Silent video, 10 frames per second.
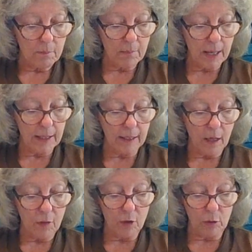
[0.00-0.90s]
make
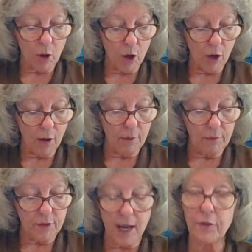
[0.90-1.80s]
uh, the
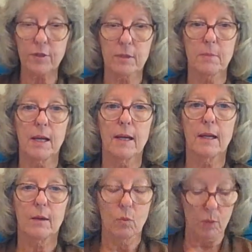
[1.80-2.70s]
law death to
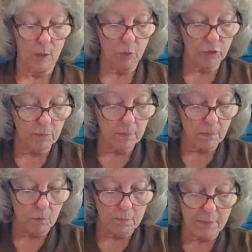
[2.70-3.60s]
me. What it was
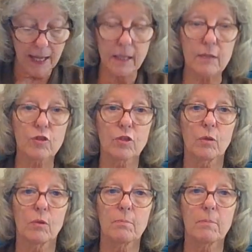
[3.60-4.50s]
made is
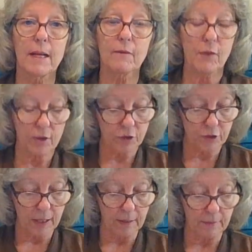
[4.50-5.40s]
to manifest
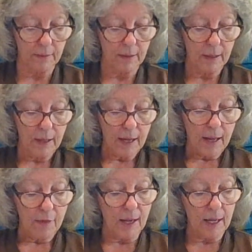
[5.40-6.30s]
sin,
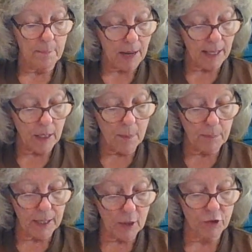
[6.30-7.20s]
that it might
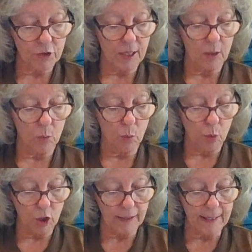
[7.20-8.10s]
appear sin,
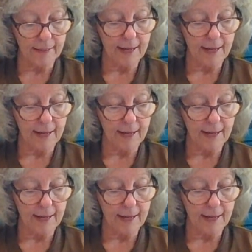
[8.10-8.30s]
working